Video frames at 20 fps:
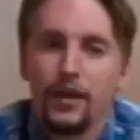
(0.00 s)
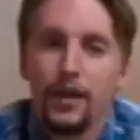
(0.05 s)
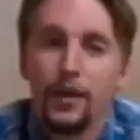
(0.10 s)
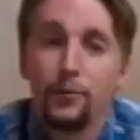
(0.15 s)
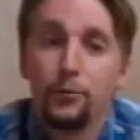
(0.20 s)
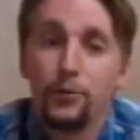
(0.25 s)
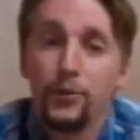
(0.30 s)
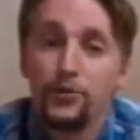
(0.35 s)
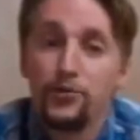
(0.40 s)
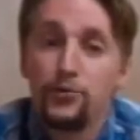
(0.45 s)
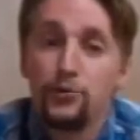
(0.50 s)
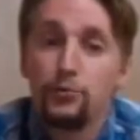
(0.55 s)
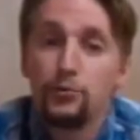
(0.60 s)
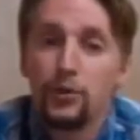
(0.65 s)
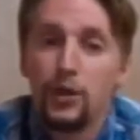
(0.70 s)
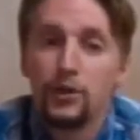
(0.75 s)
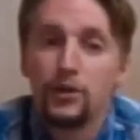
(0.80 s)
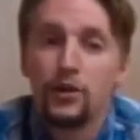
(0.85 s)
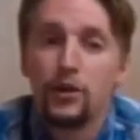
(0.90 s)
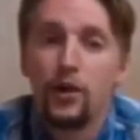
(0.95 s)
I wish you
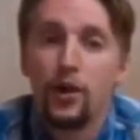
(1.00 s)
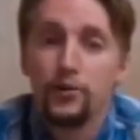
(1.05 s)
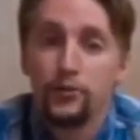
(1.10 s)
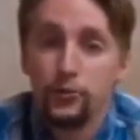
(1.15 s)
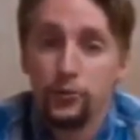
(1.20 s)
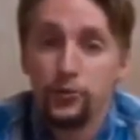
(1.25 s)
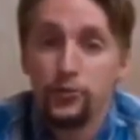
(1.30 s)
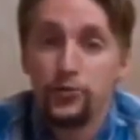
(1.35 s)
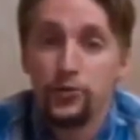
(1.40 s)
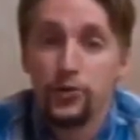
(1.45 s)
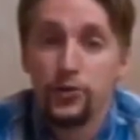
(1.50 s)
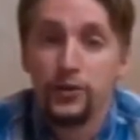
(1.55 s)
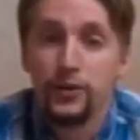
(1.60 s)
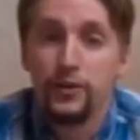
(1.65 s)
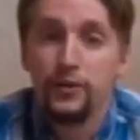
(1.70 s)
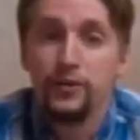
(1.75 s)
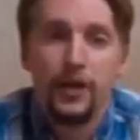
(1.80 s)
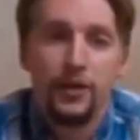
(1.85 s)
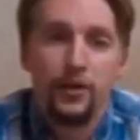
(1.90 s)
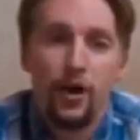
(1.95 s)
luck on your
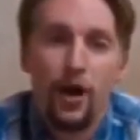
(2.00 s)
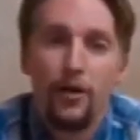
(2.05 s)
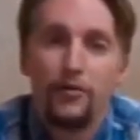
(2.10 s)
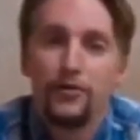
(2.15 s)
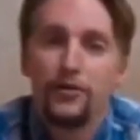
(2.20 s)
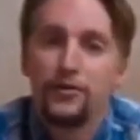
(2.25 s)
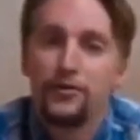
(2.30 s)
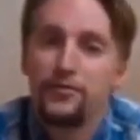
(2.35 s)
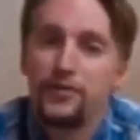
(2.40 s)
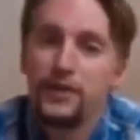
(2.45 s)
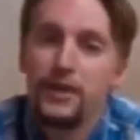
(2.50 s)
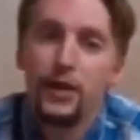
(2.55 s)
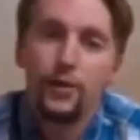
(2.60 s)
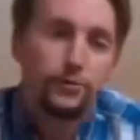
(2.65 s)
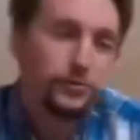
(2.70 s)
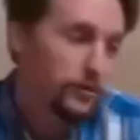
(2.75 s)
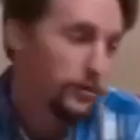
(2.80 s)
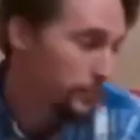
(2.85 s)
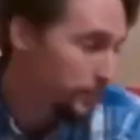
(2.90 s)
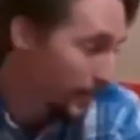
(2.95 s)
journey and offer the video
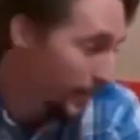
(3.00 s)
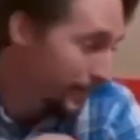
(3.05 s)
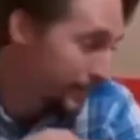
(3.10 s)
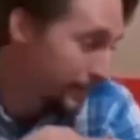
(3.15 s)
to my